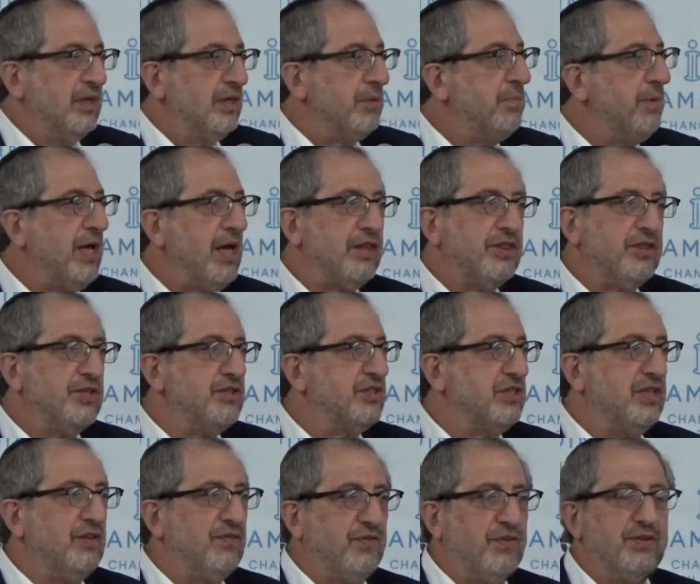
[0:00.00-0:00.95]
The math
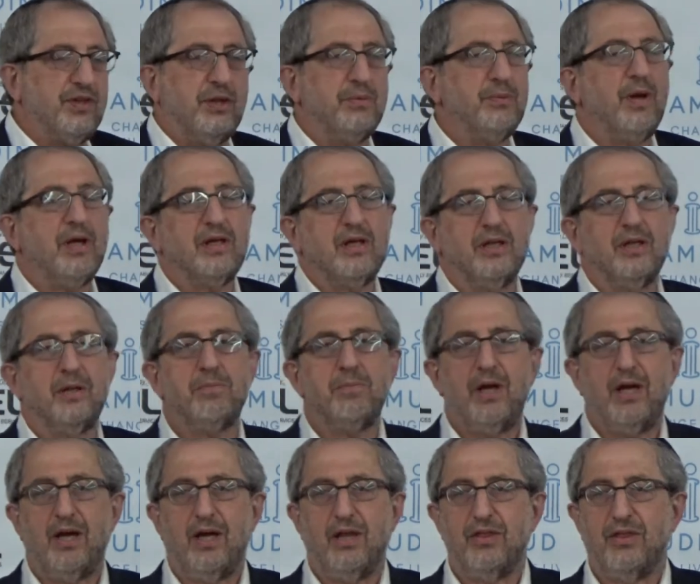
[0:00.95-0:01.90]
is different than regular
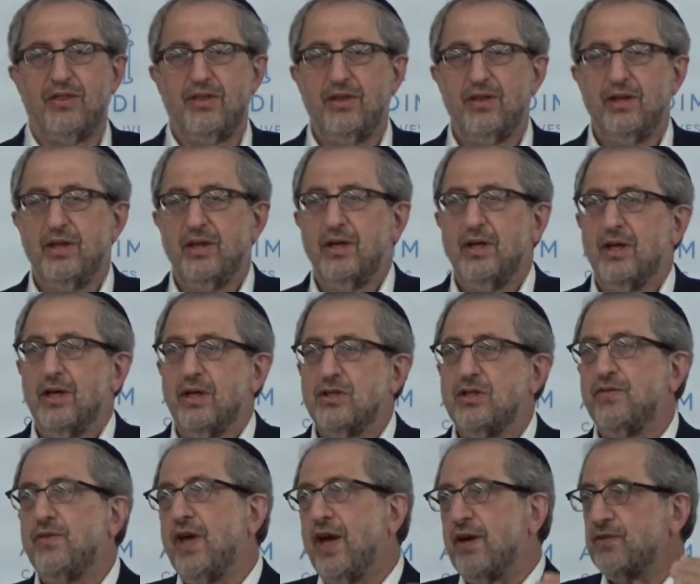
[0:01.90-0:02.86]
math.
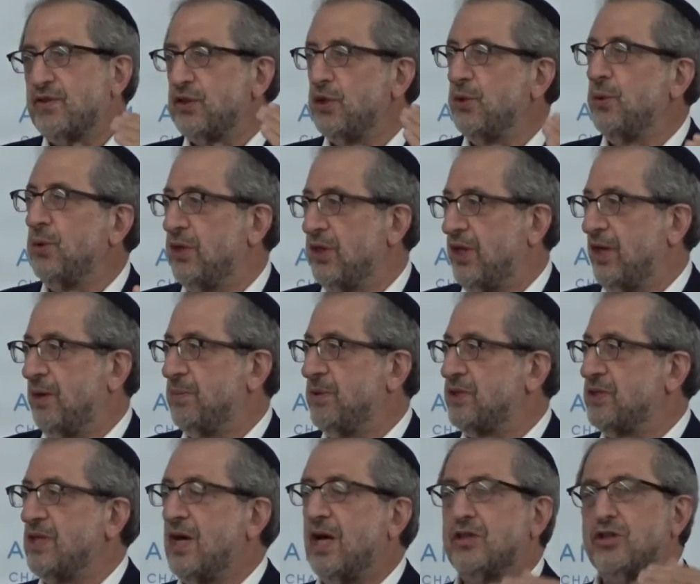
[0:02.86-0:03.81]
Because if you have two of them,
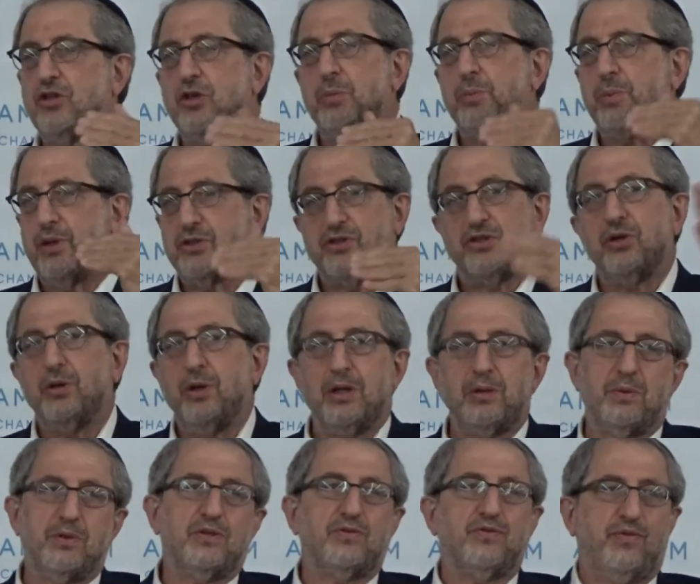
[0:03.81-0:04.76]
it's not 2 plus 2
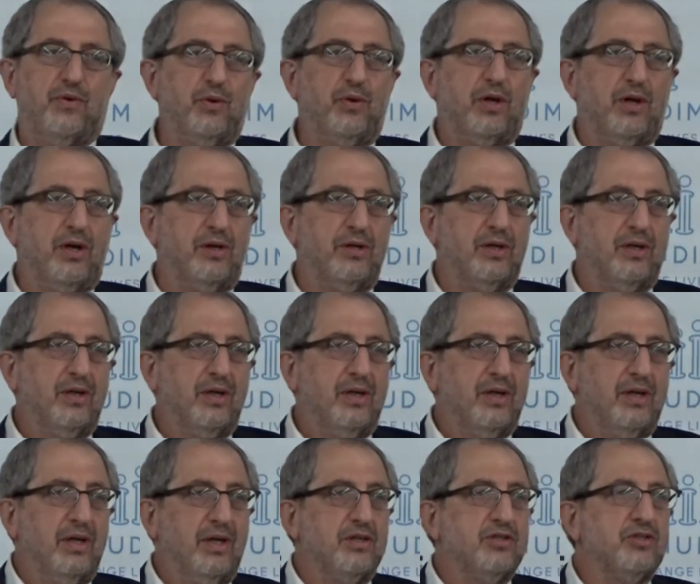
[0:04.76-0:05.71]
equals 4,
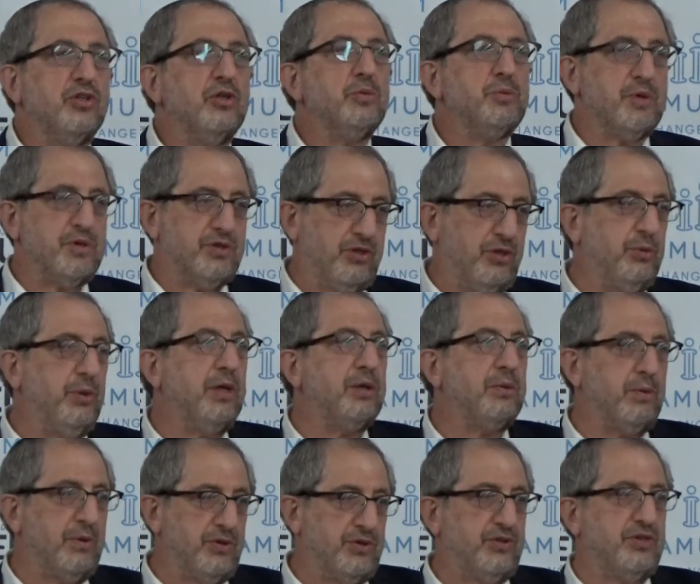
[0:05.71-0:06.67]
it's 2 plus 2
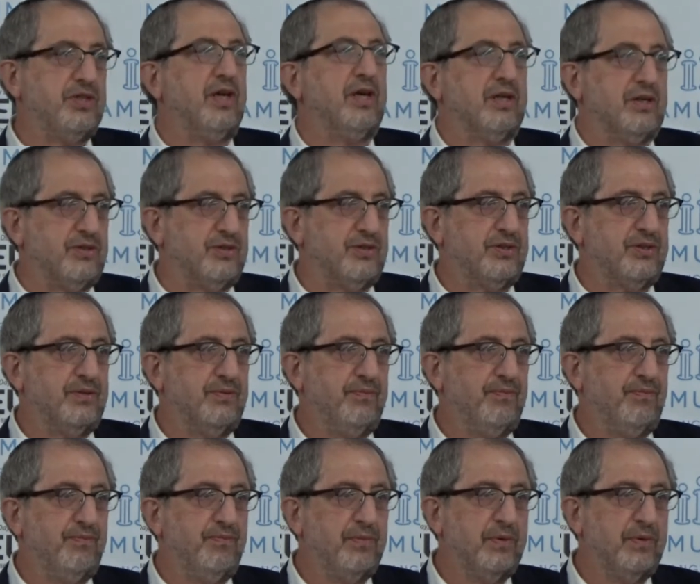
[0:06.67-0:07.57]
equals 6.